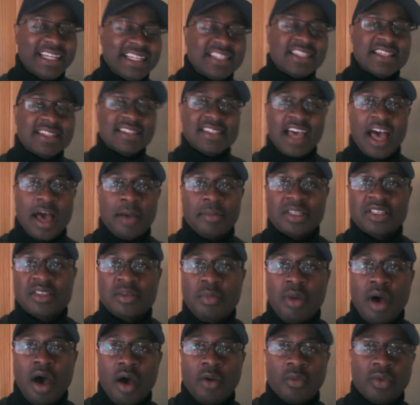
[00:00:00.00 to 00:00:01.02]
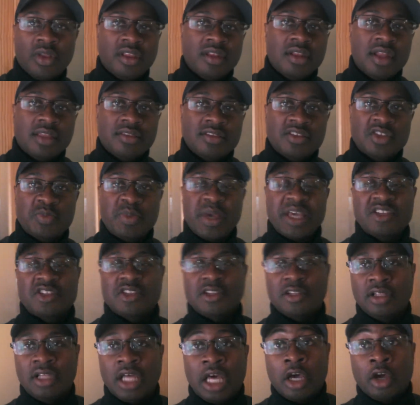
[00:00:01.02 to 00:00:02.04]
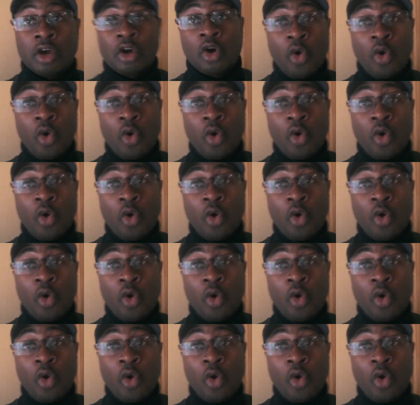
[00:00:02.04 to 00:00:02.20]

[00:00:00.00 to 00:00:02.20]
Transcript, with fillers: This is Thomas Amal with another special